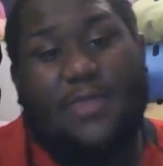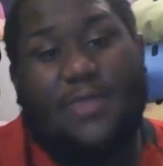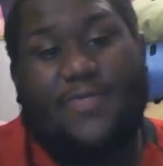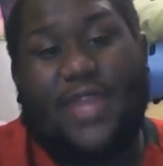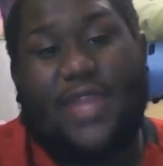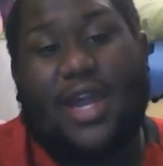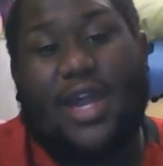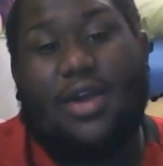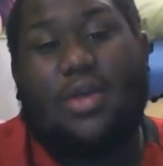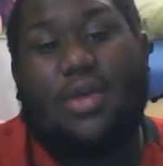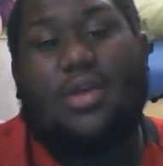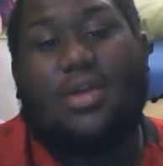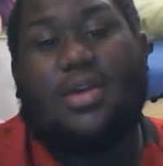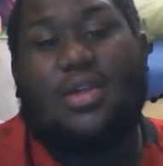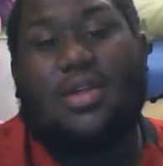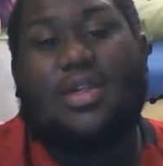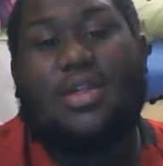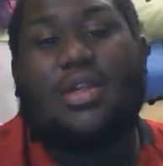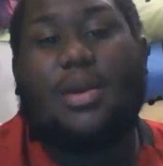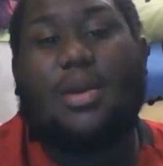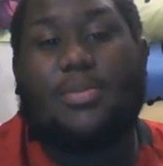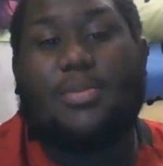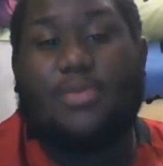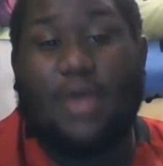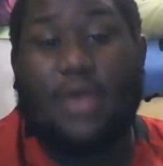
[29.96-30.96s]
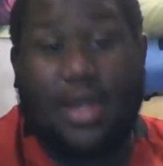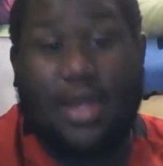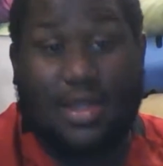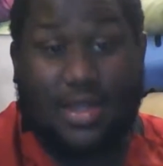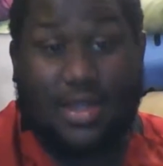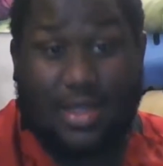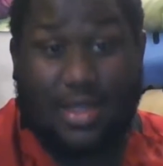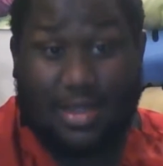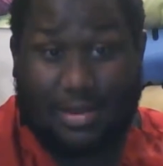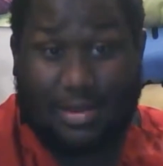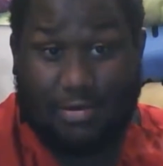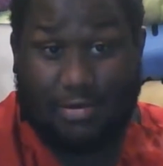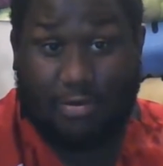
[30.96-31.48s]
Now, let's jump right
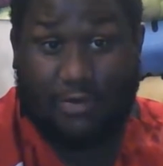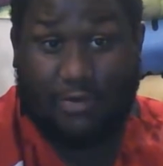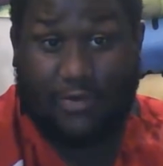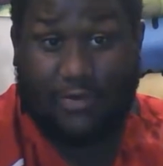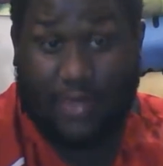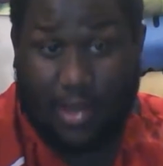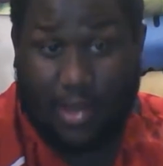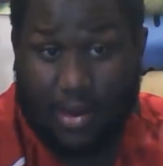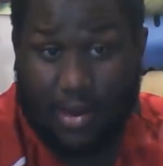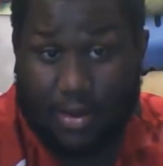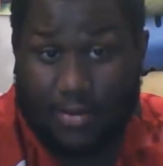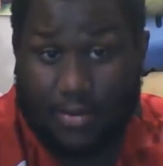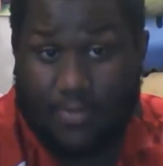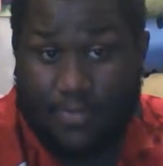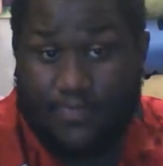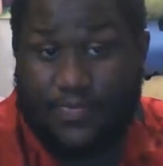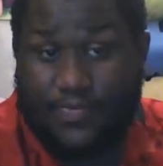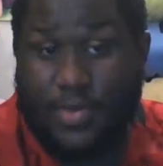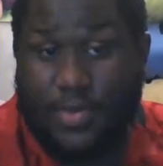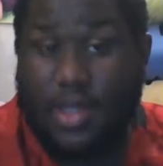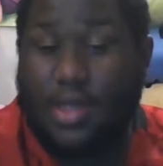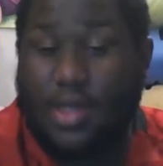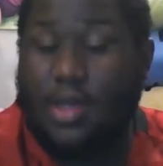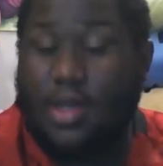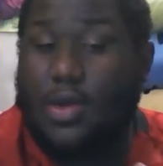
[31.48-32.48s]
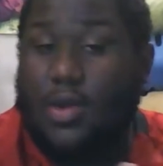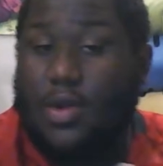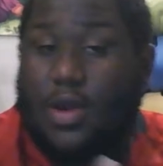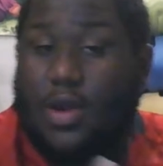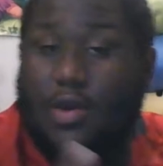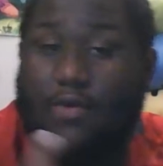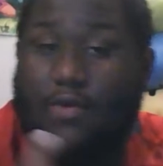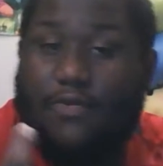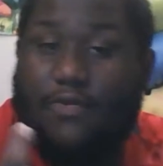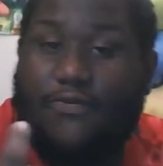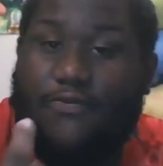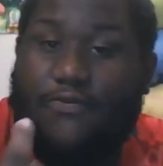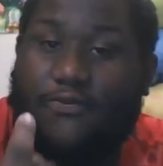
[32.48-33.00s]
into this review.
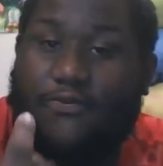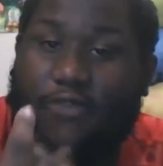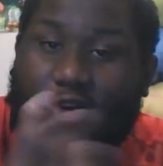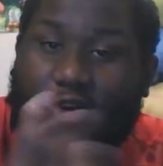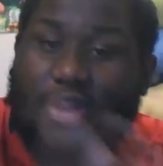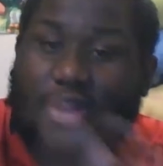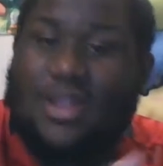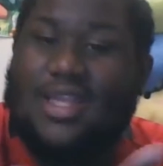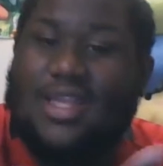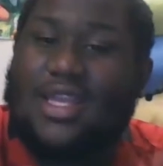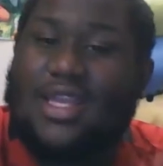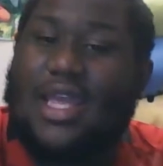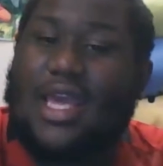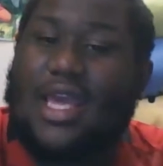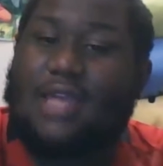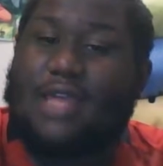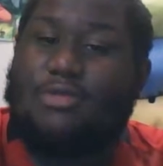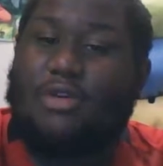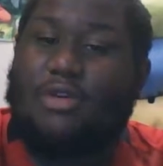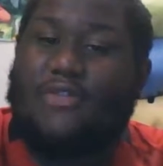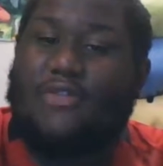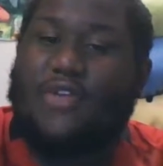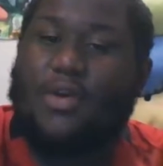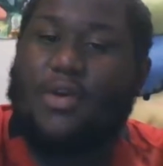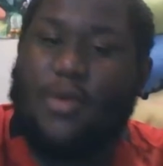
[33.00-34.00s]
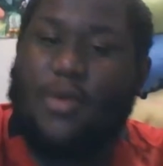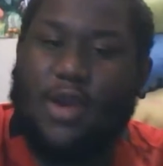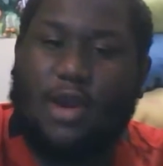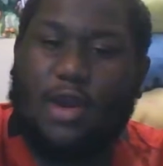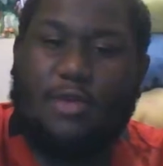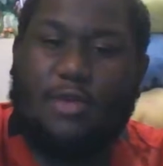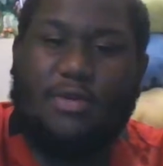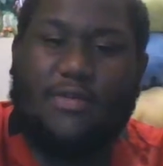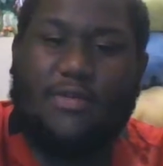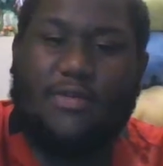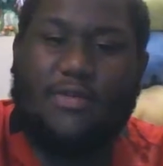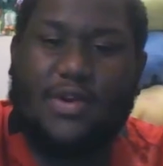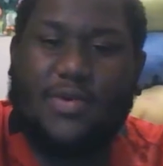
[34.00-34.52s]
For today's review, we are
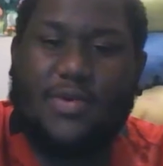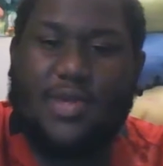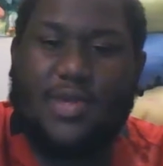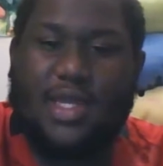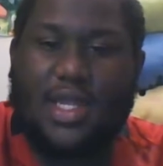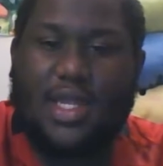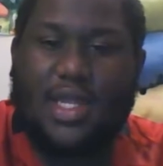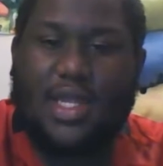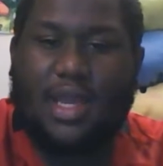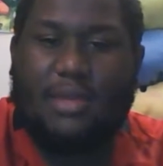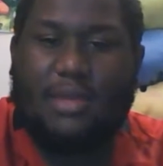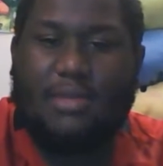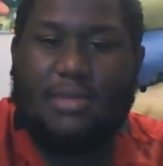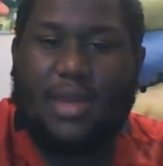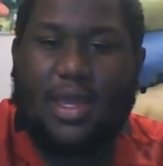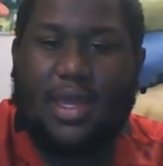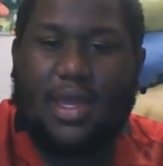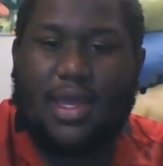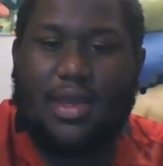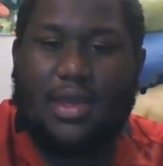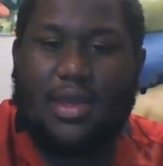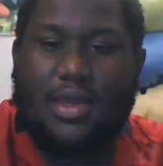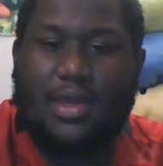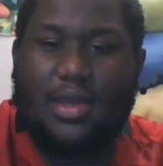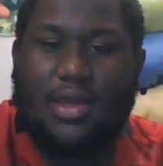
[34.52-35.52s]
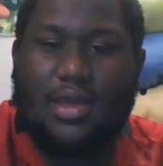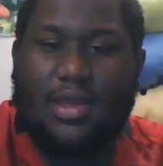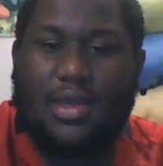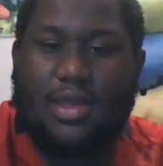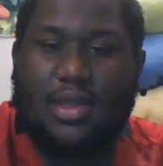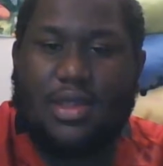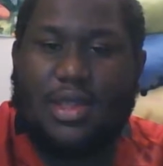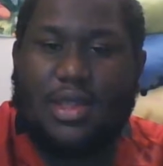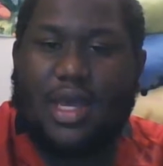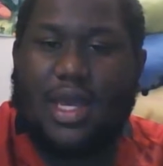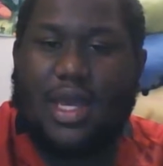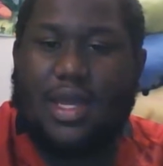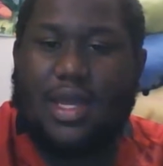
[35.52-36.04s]
reviewing an anime
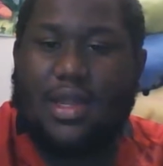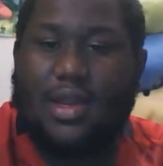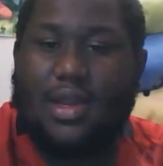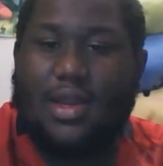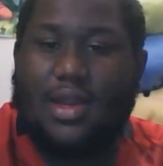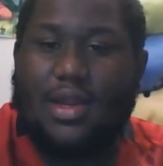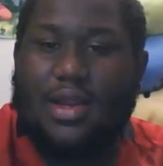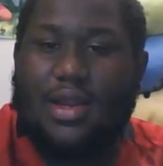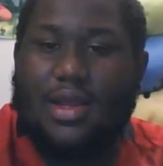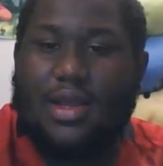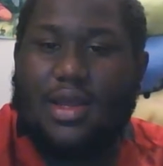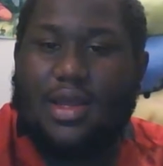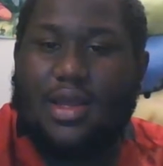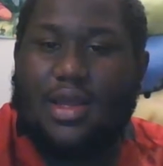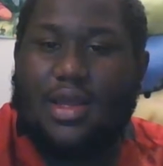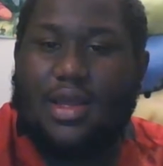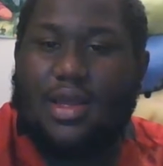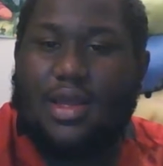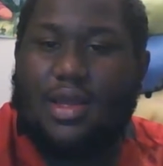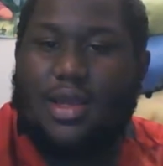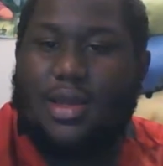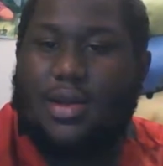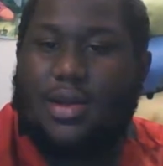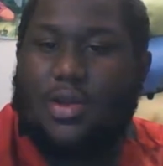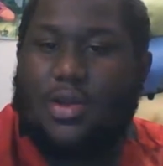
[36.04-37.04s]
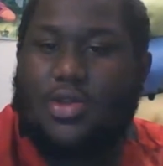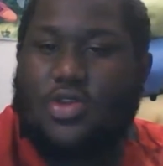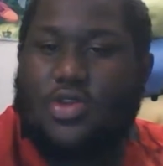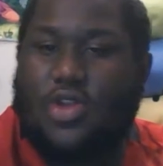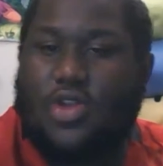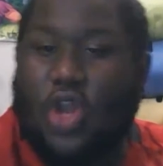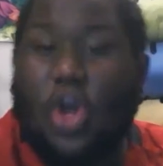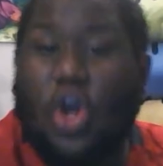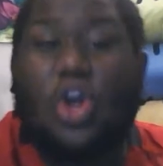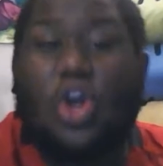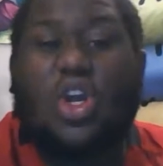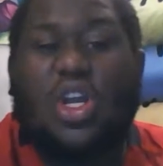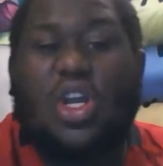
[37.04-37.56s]
that
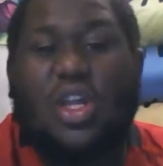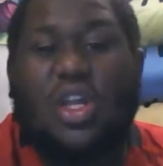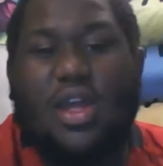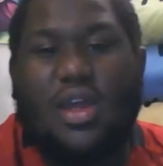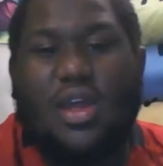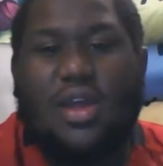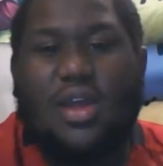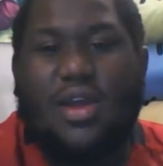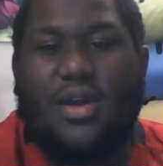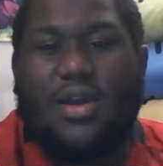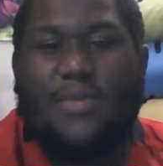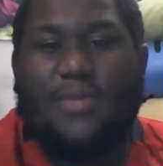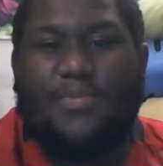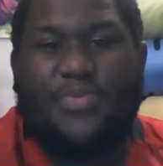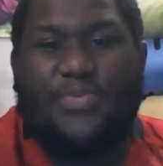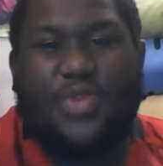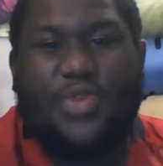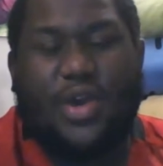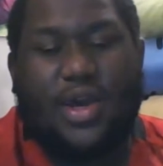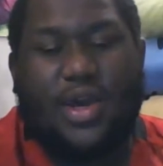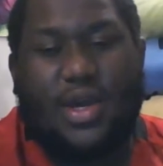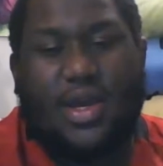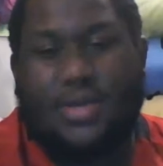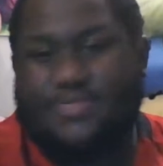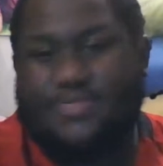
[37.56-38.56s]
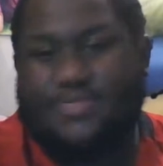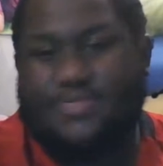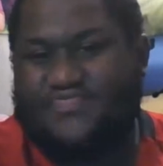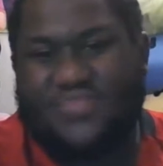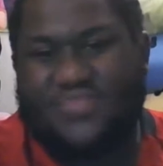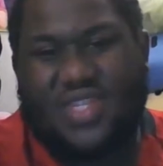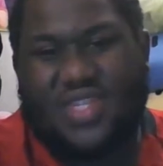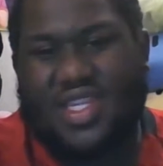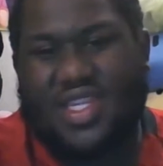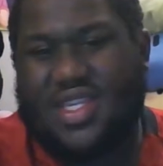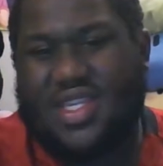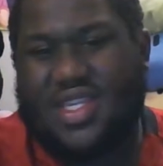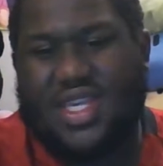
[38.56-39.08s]
took the
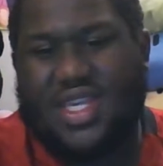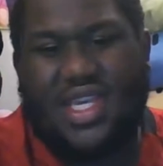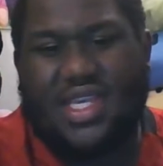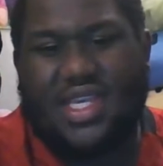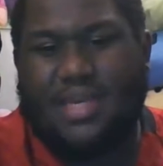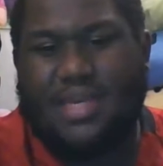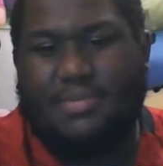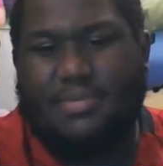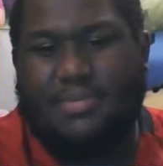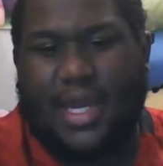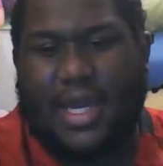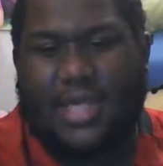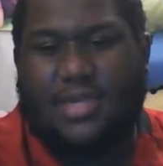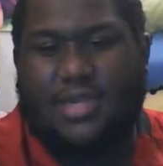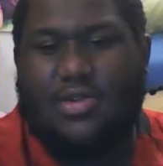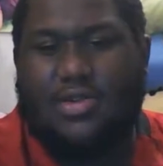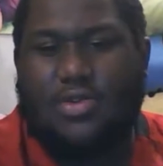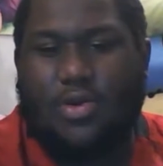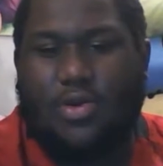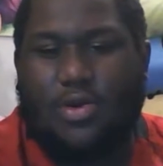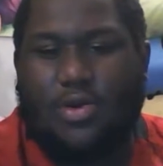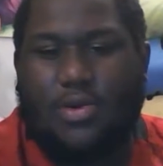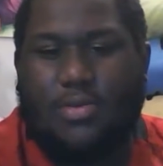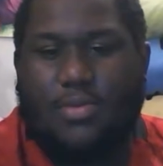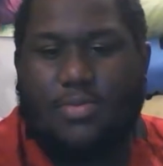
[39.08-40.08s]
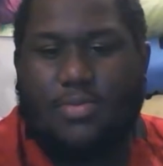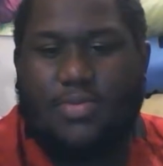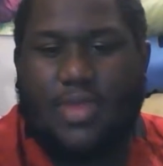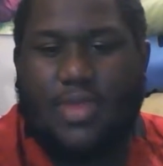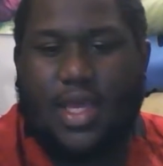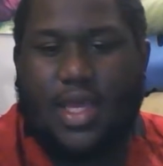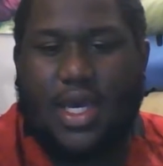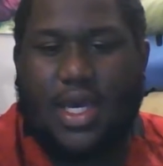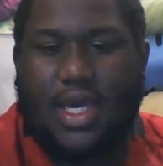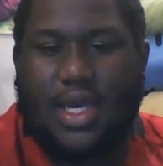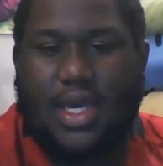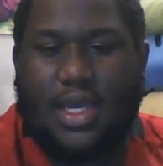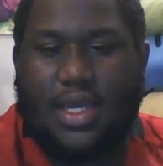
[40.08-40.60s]
season by storm.
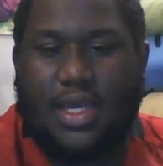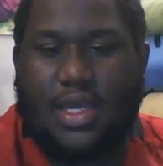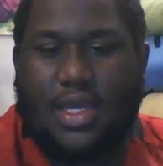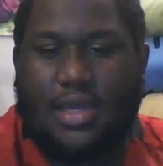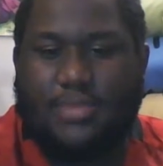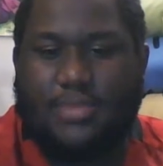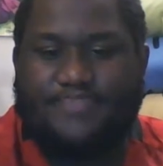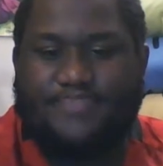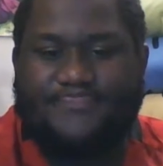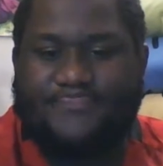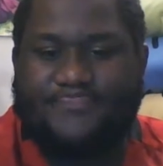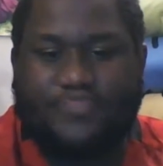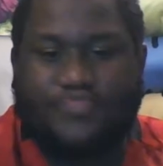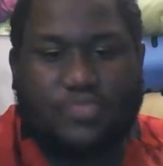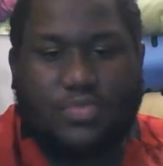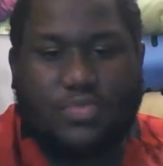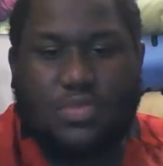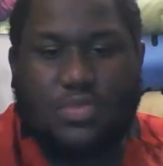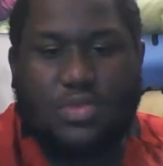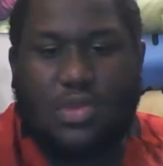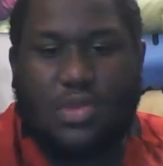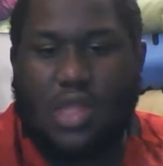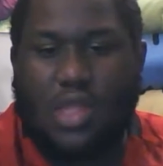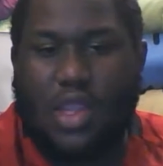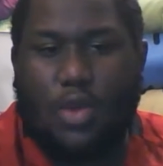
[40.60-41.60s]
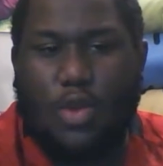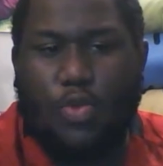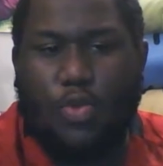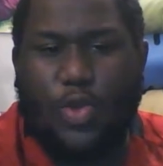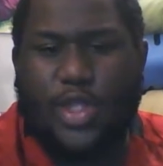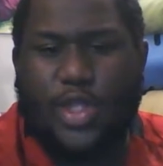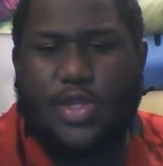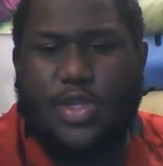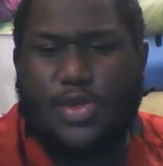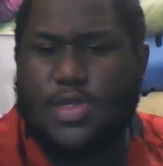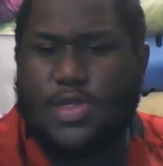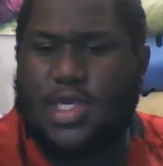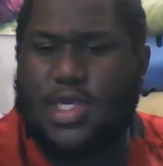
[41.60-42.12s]
The
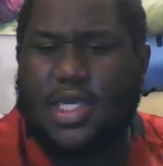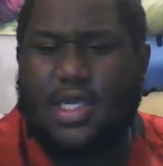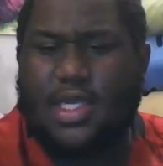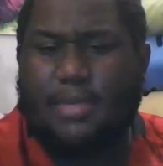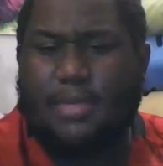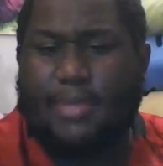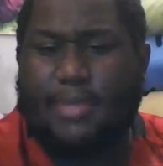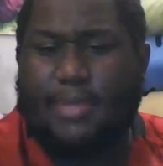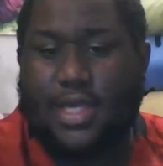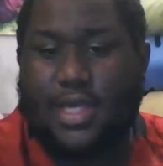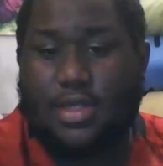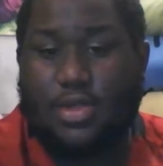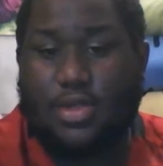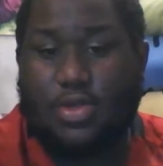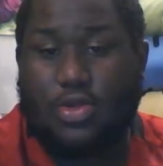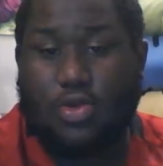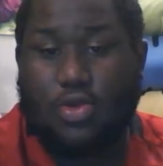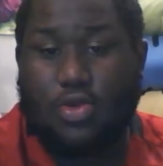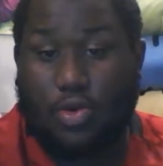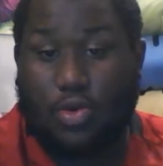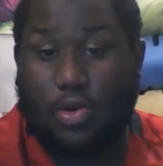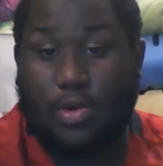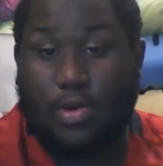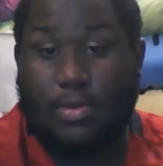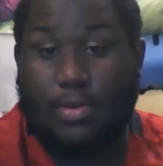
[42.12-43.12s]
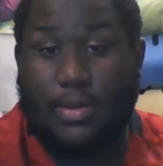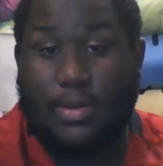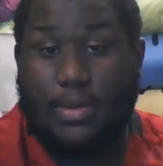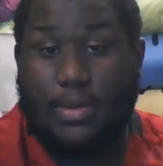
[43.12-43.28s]
winter season by storm.